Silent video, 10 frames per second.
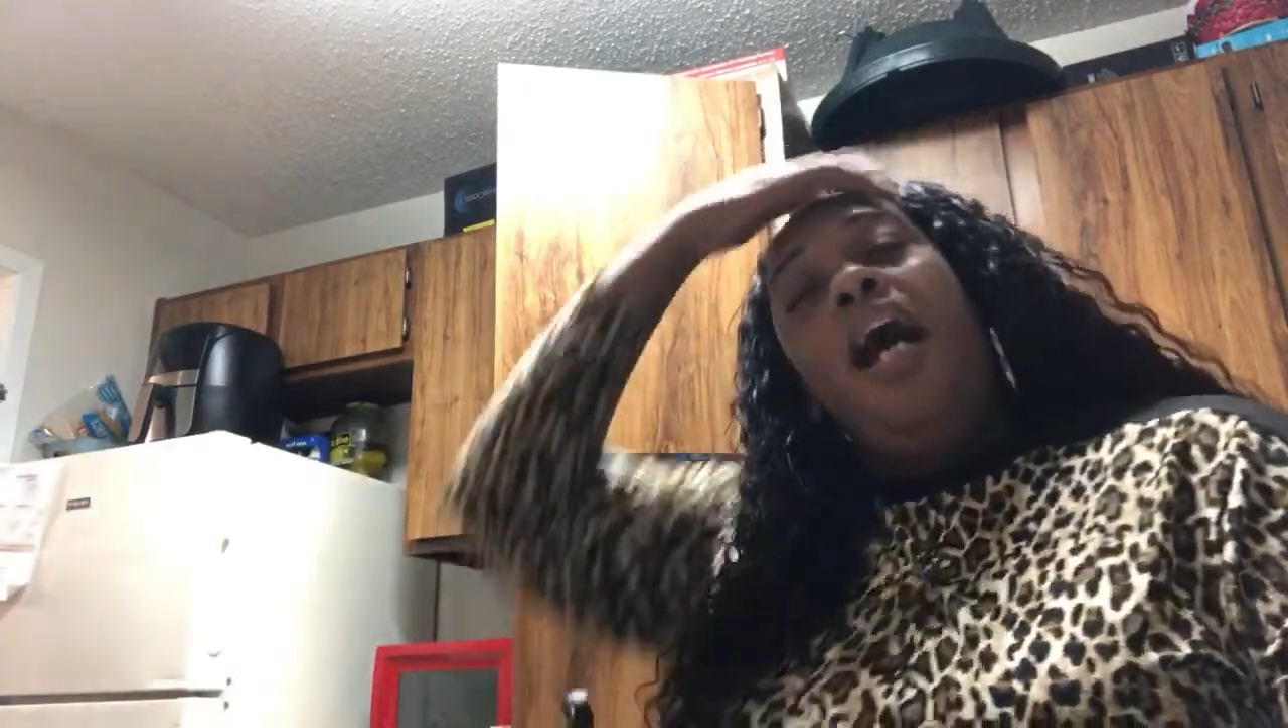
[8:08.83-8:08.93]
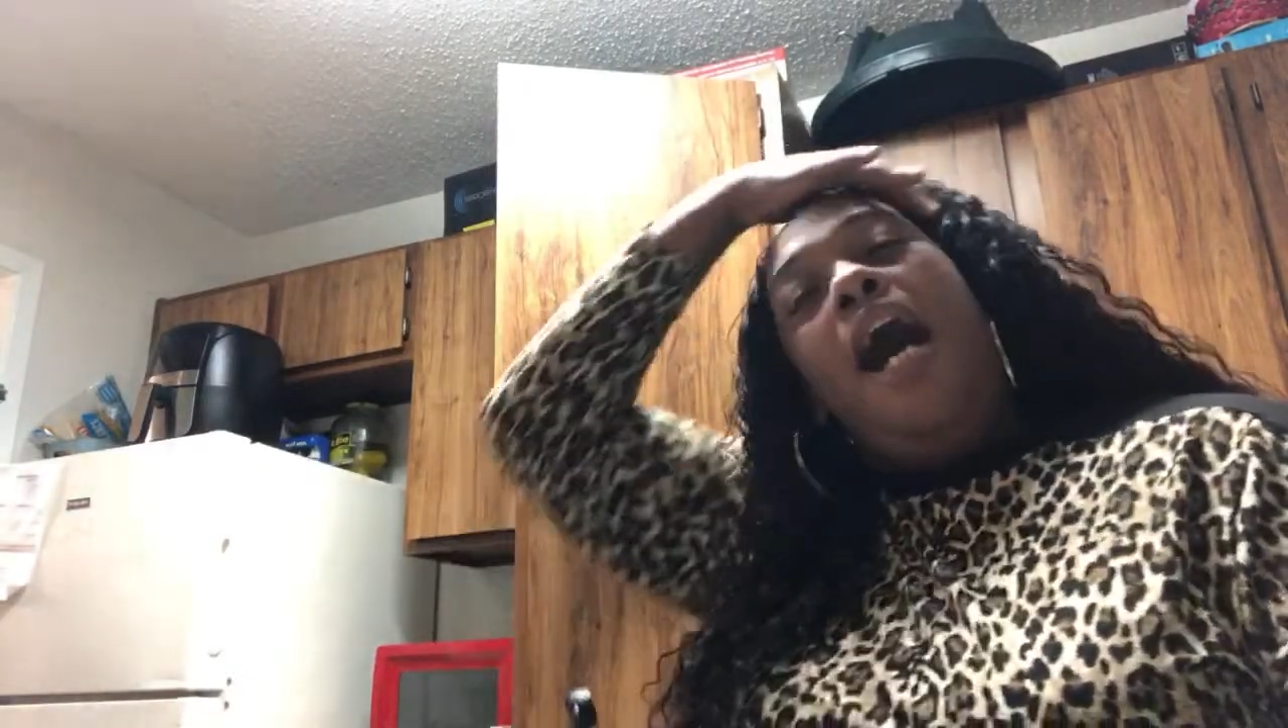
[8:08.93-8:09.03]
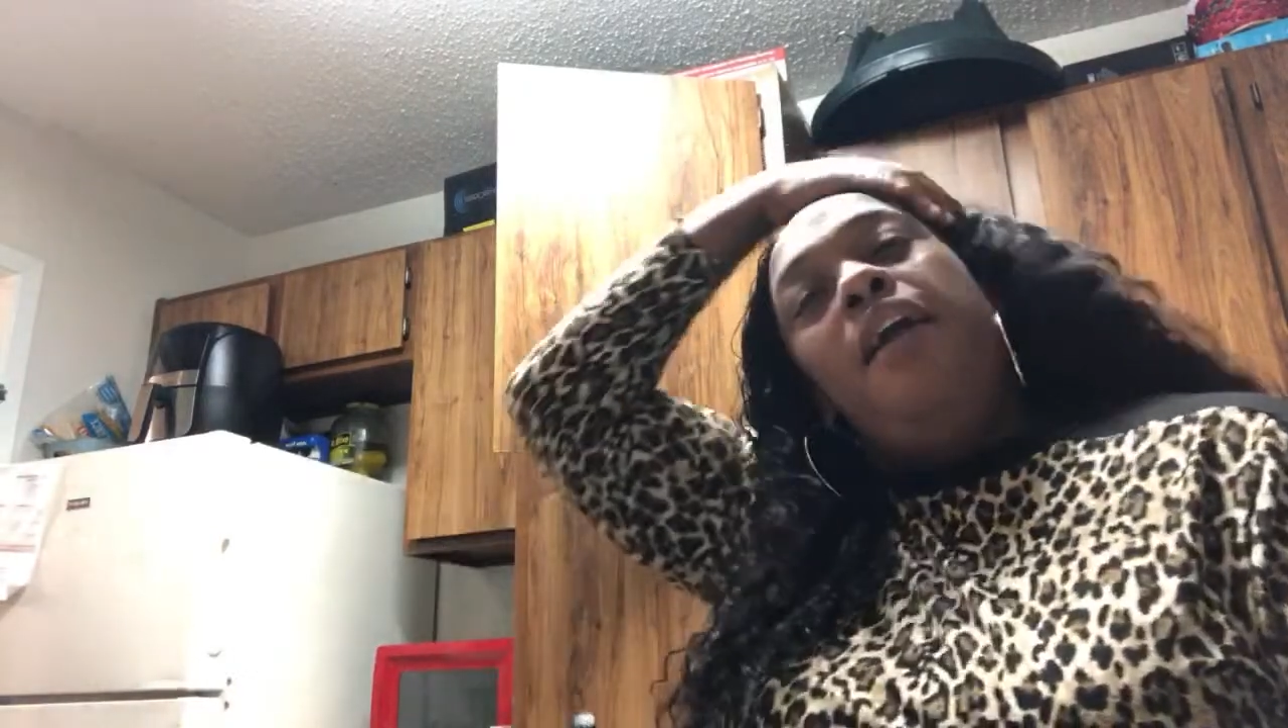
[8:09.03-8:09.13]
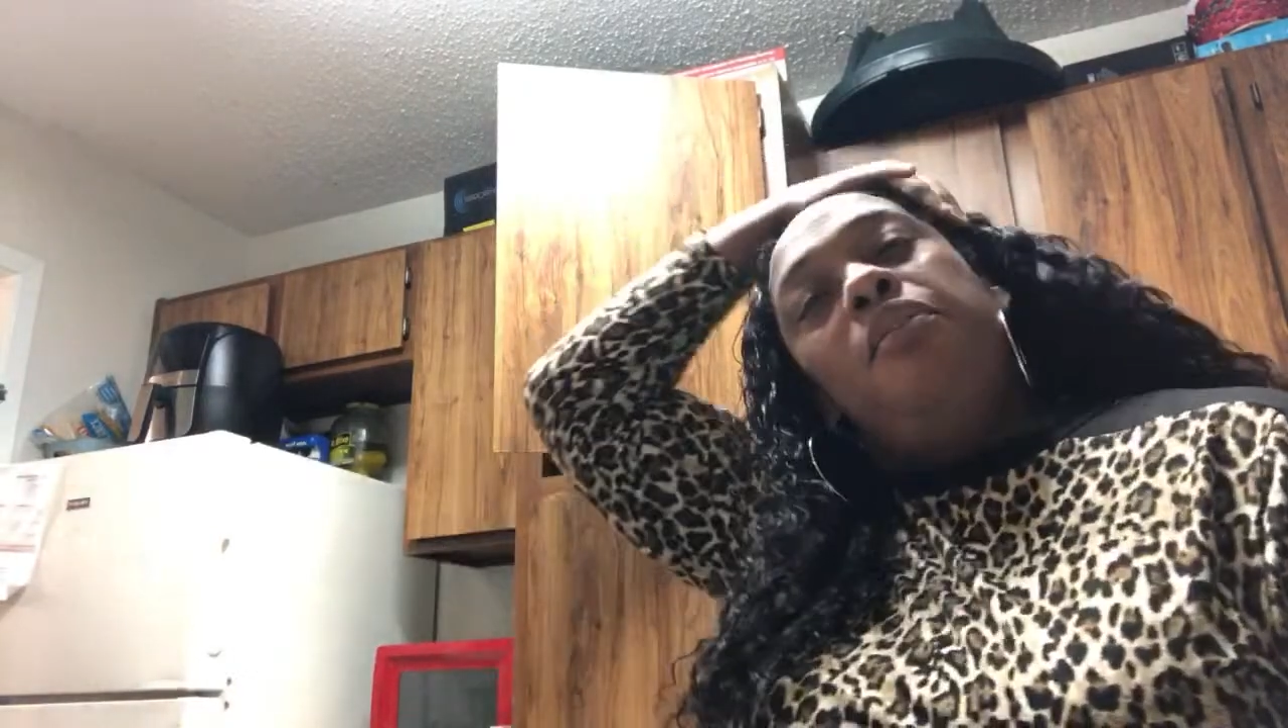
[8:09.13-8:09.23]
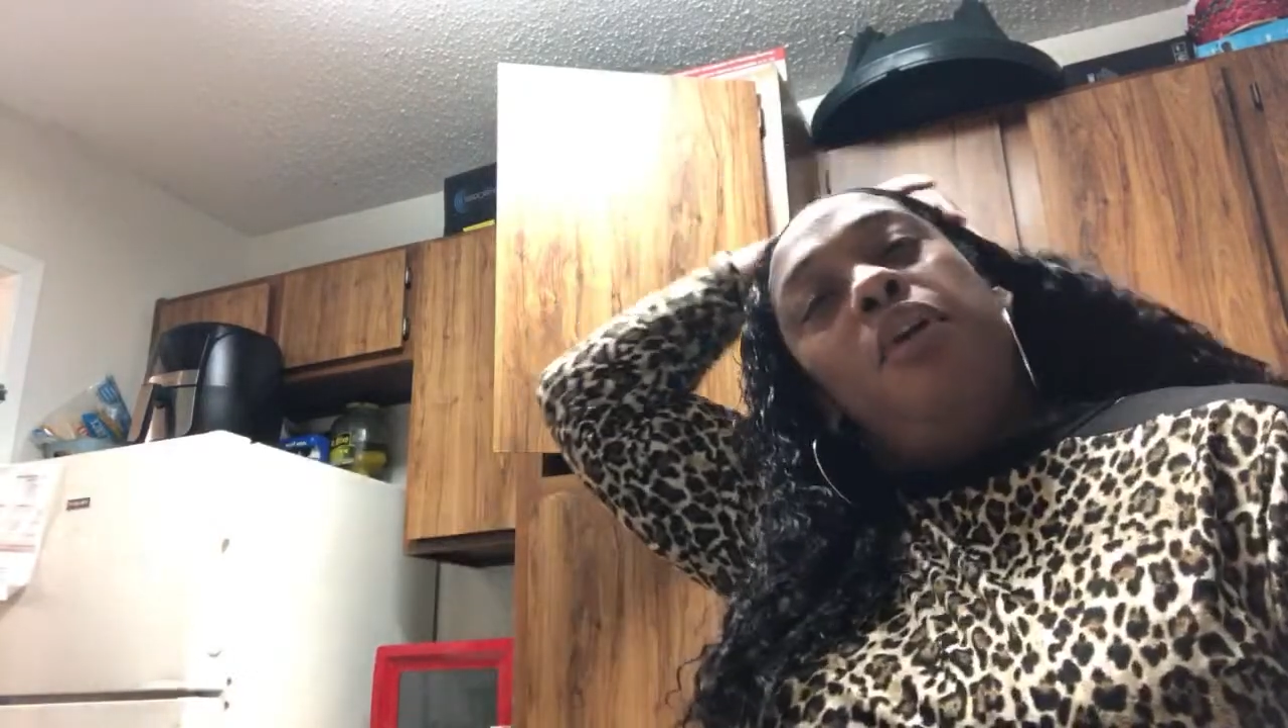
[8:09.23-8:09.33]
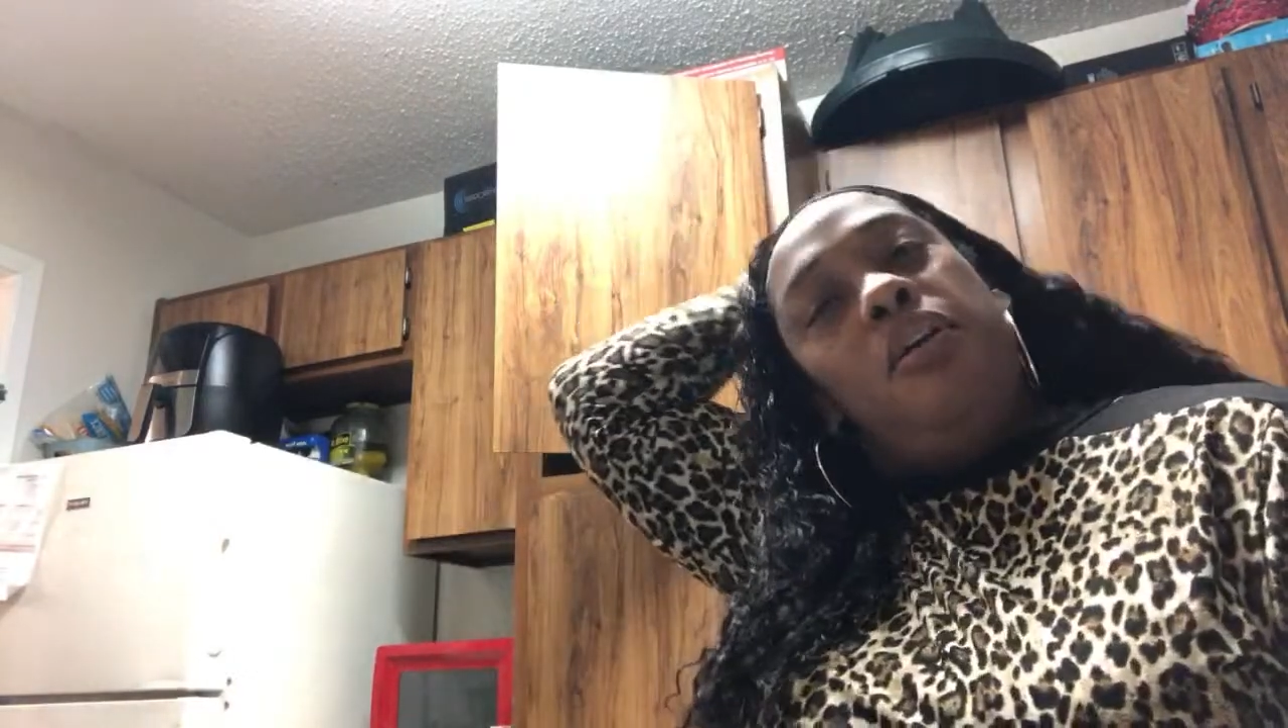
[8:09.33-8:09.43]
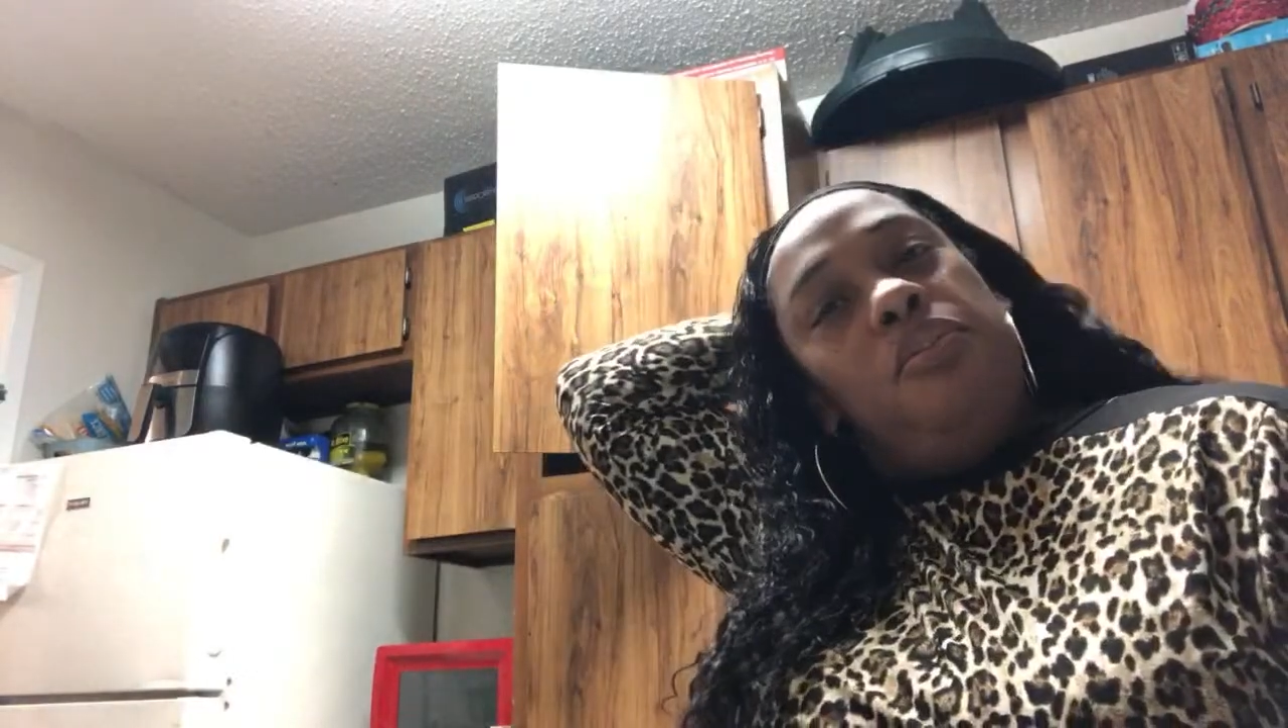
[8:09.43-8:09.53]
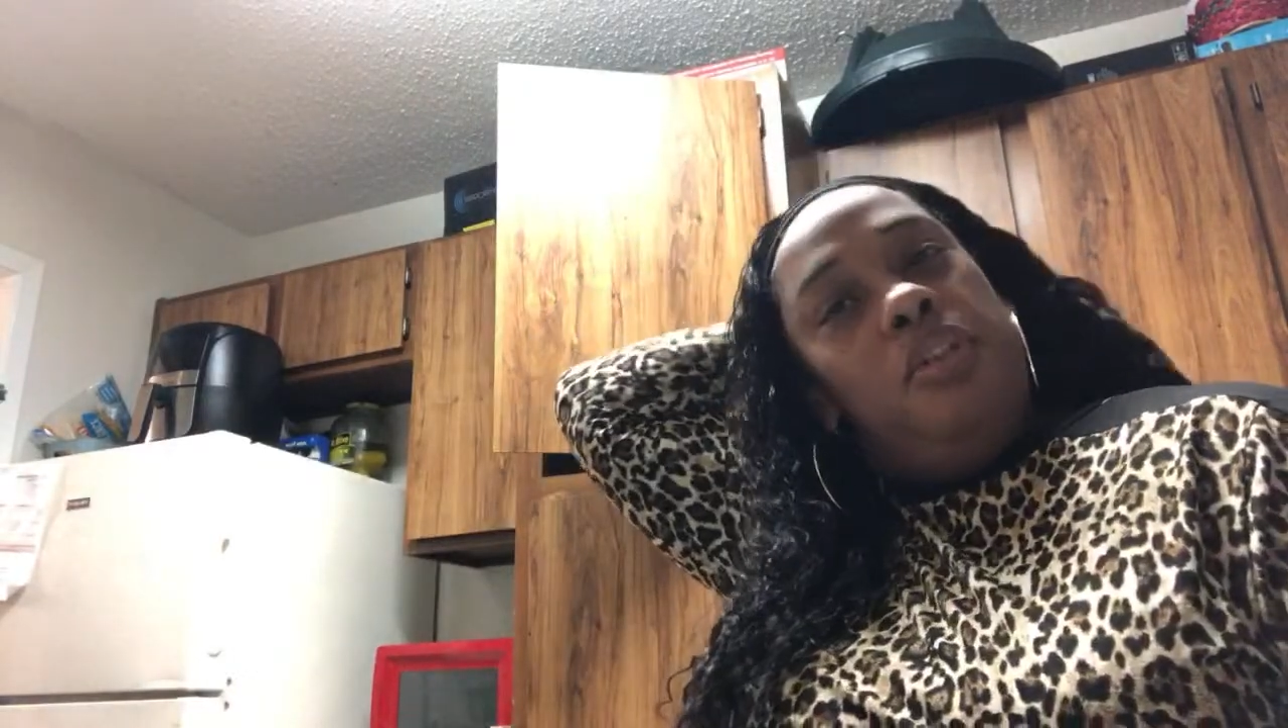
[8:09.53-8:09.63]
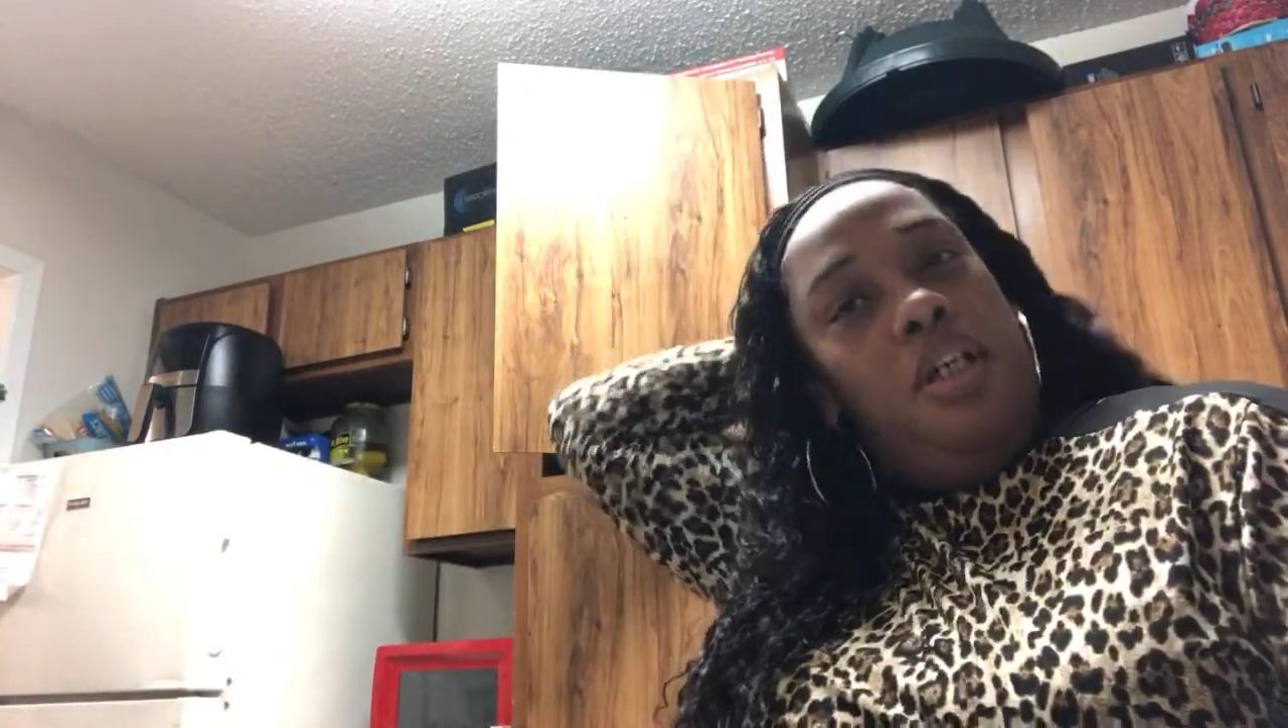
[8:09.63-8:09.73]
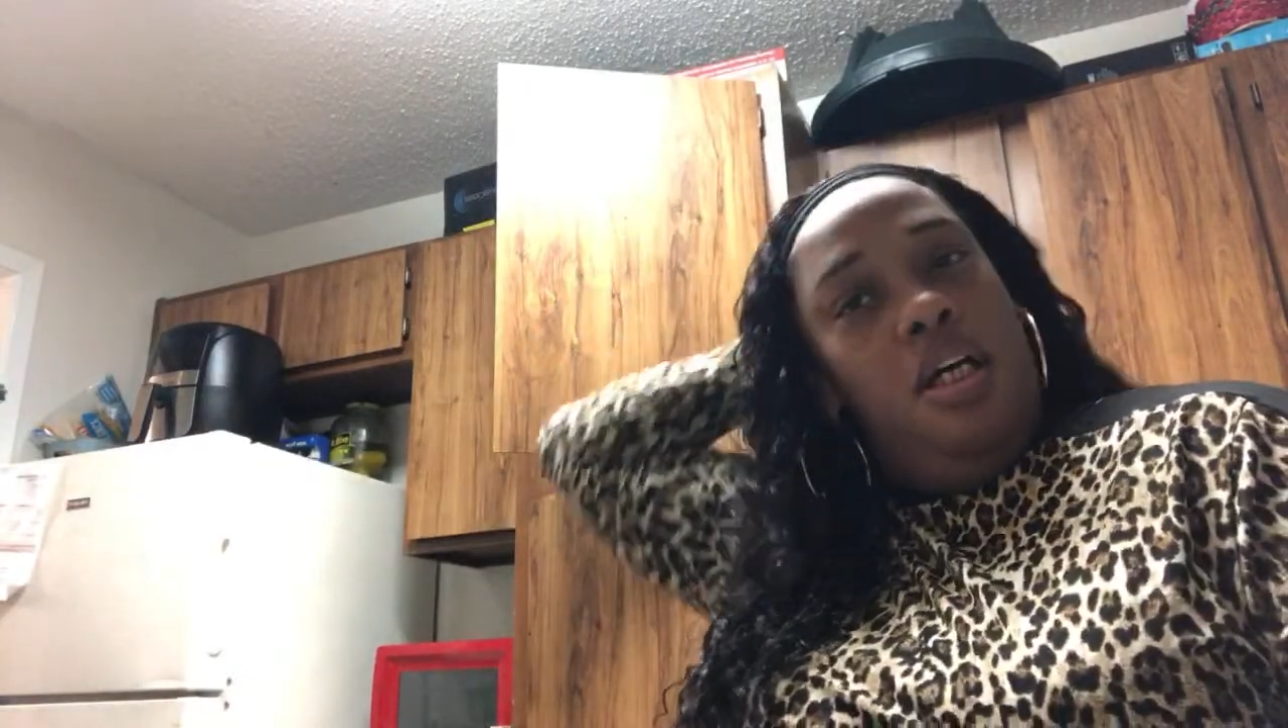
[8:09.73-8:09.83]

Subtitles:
I don't want,